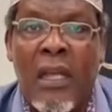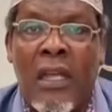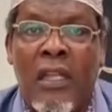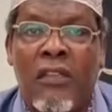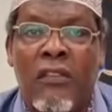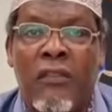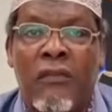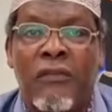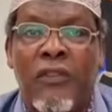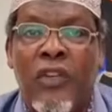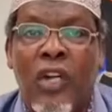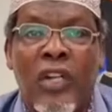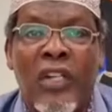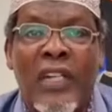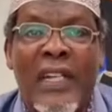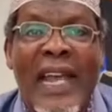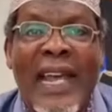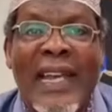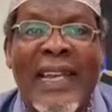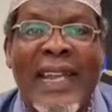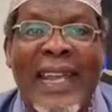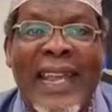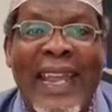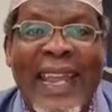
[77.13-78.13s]
You've not
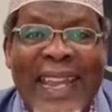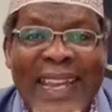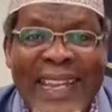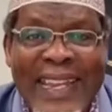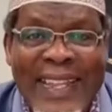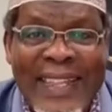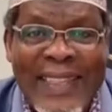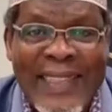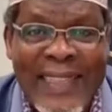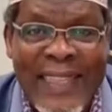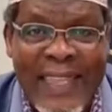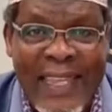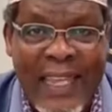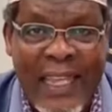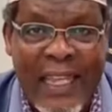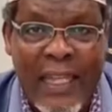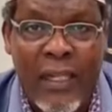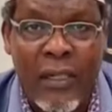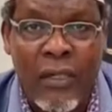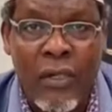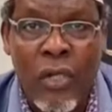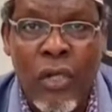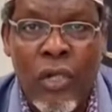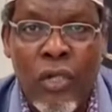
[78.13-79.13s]
done anything
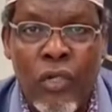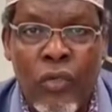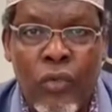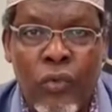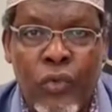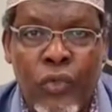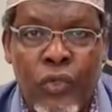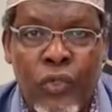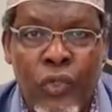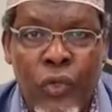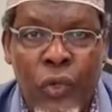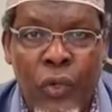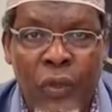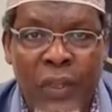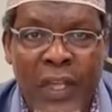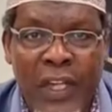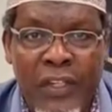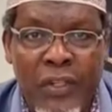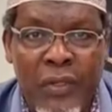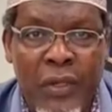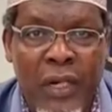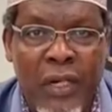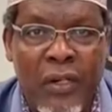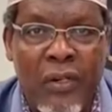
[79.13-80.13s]
to show that
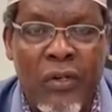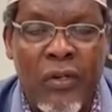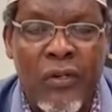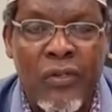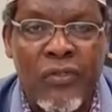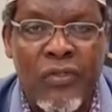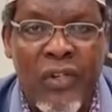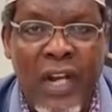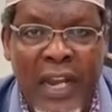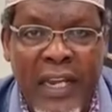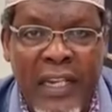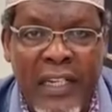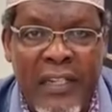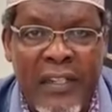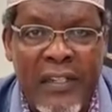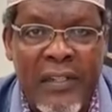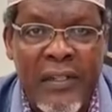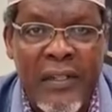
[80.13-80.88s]
you are contrite.